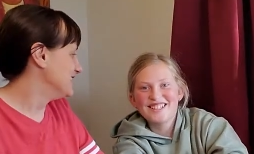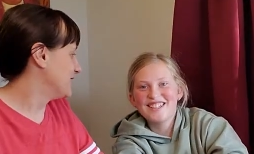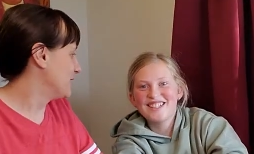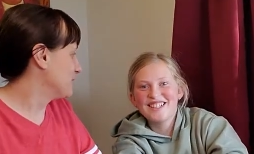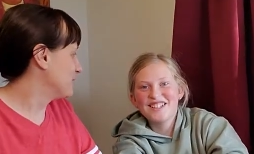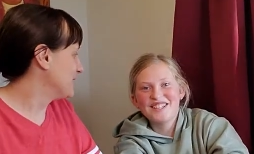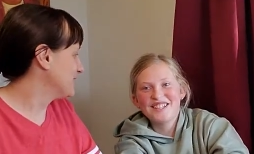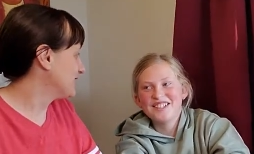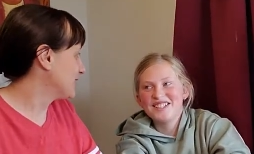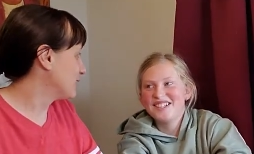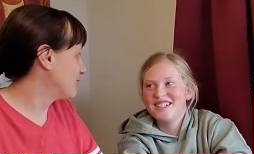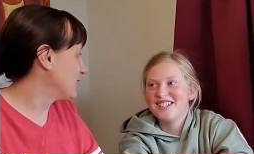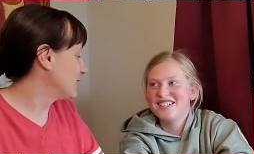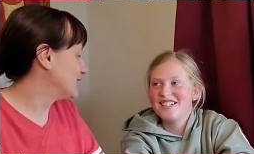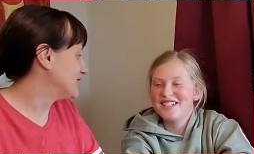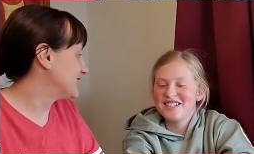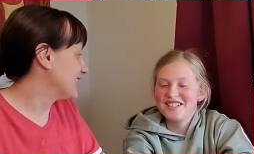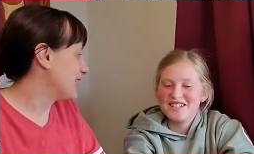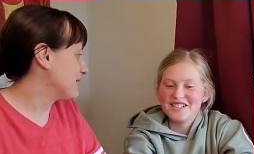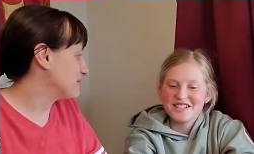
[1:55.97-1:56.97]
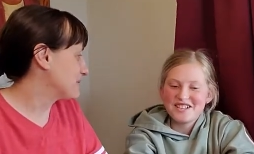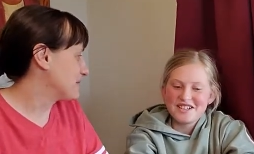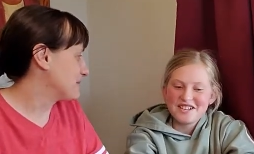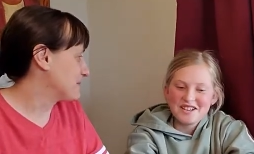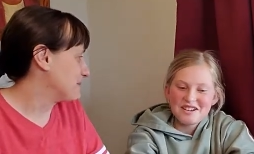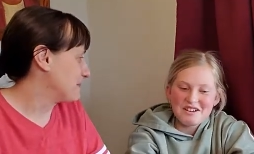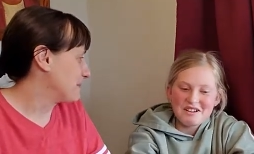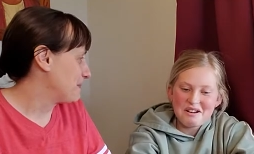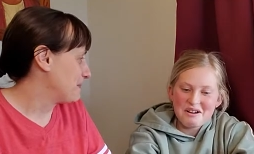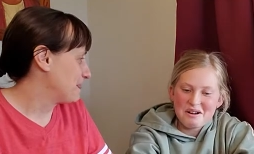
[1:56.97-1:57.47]
Speaker 1: so, what's our first step?
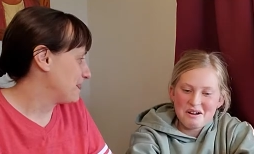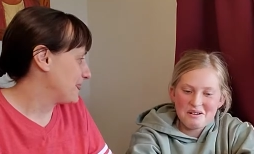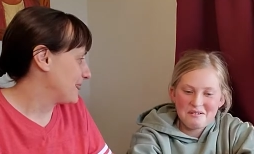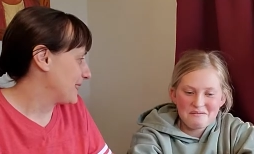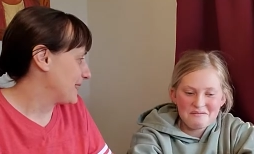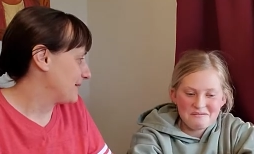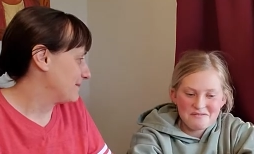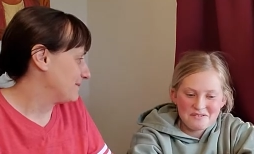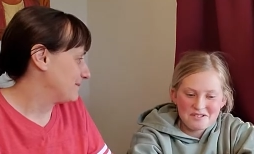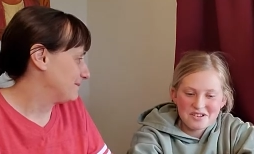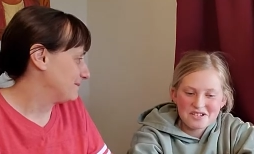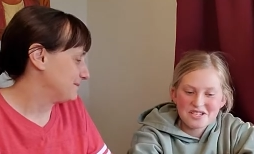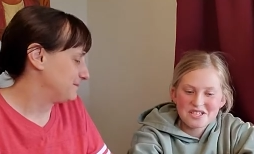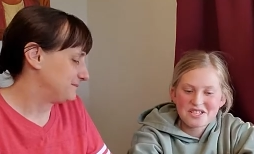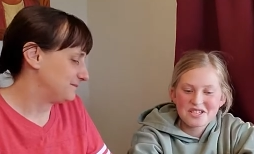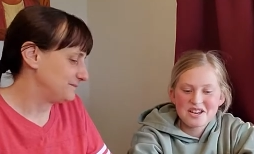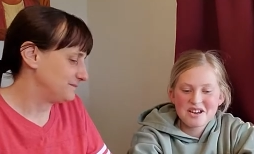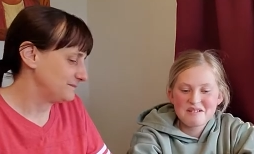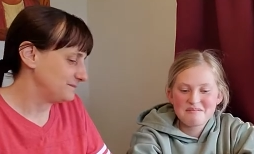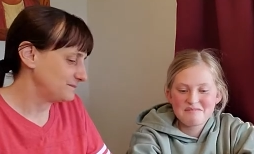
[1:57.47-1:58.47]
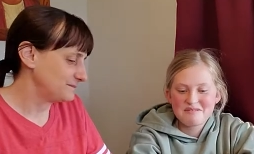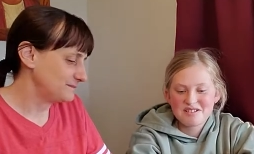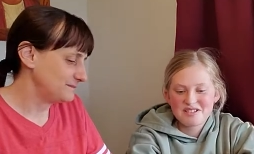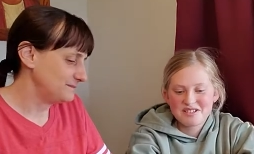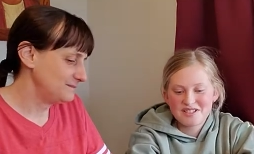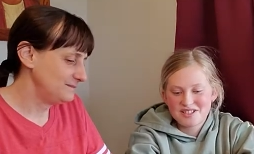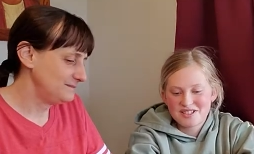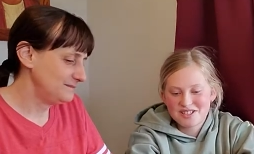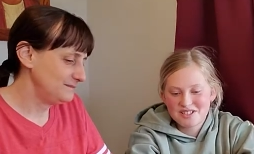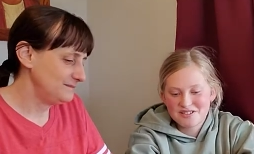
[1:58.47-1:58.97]
Speaker 2: Um, first step
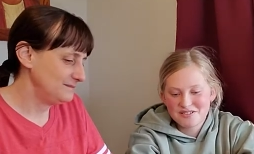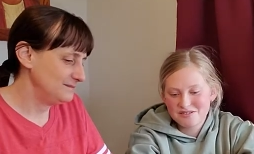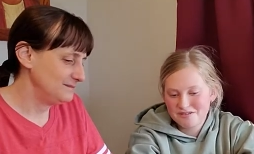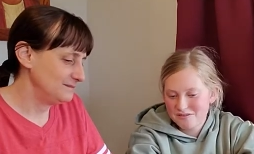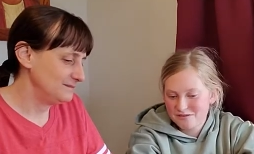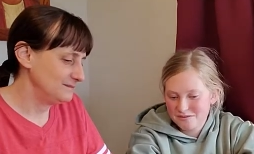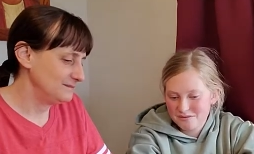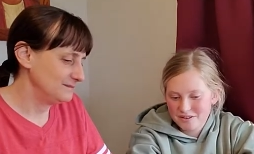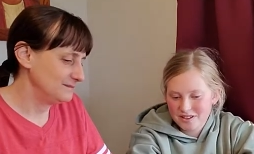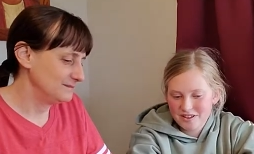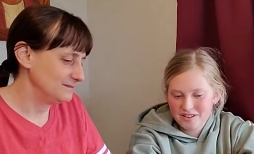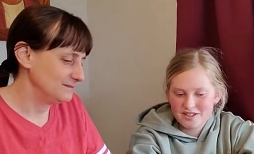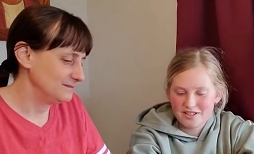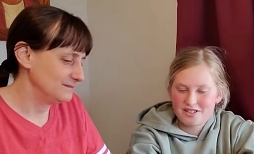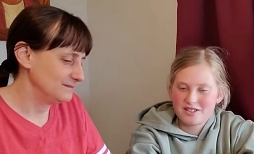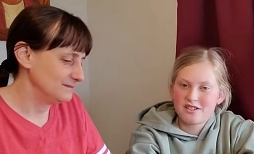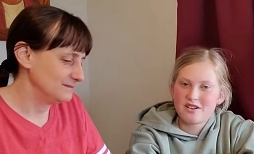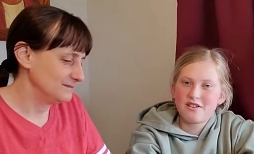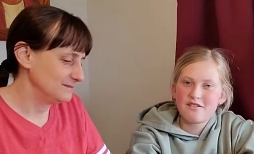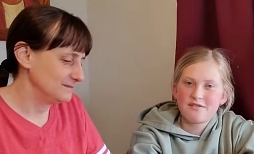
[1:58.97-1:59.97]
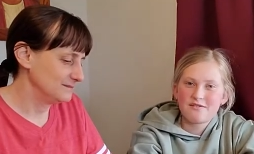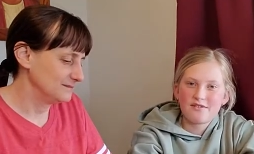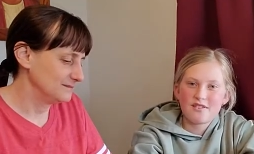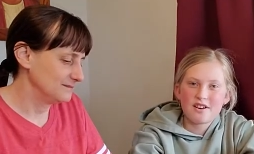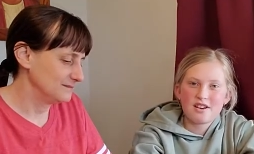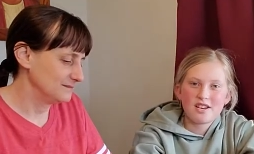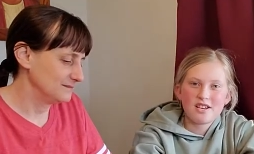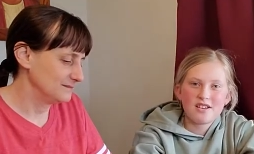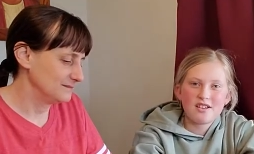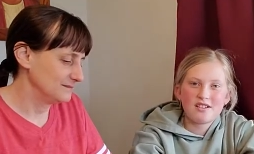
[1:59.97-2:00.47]
is to get the stove
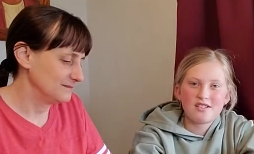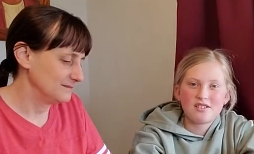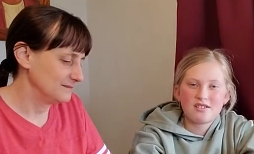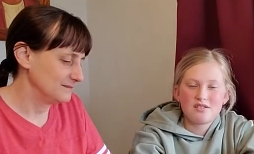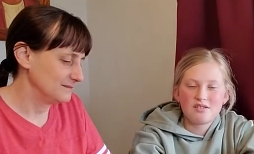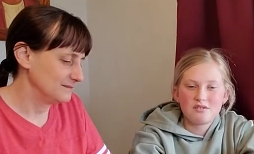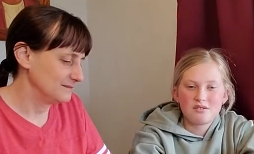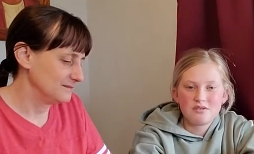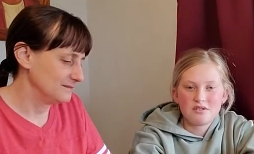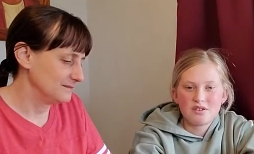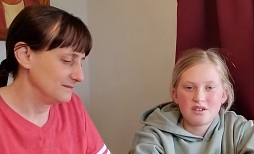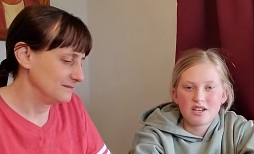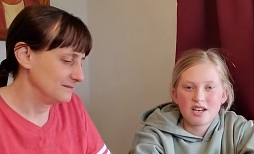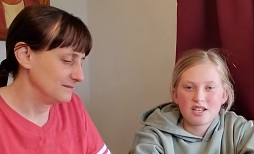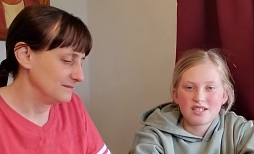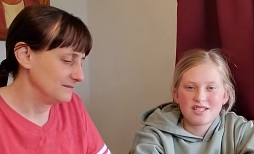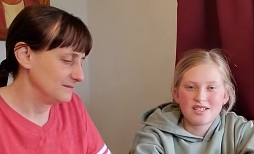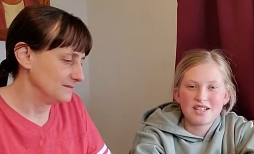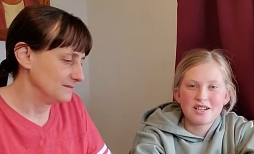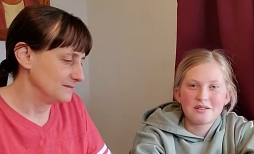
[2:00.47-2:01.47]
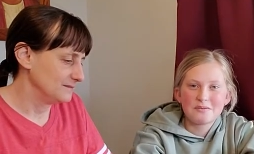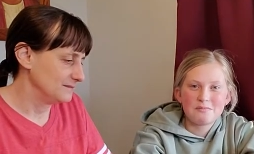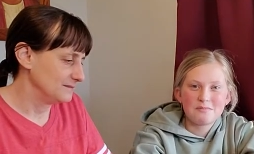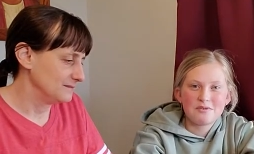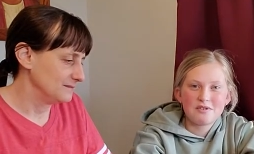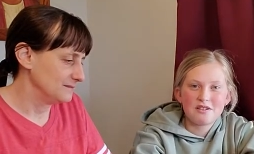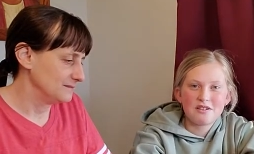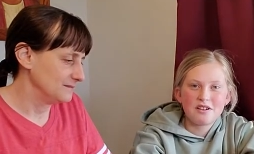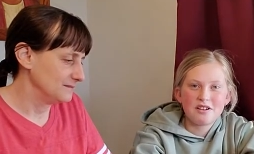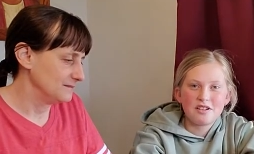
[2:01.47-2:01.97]
ready. So you gotta set
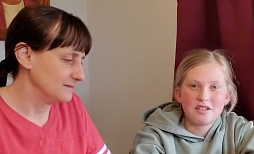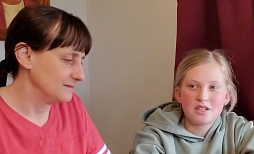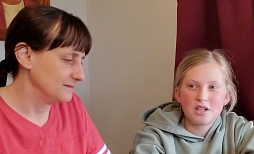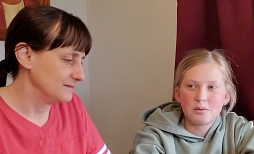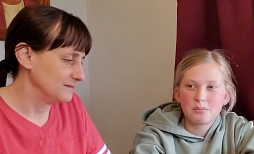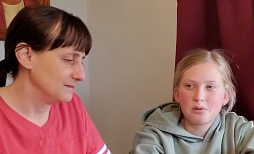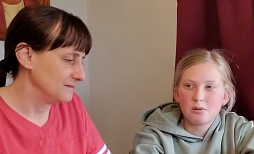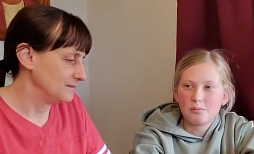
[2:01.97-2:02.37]
up a double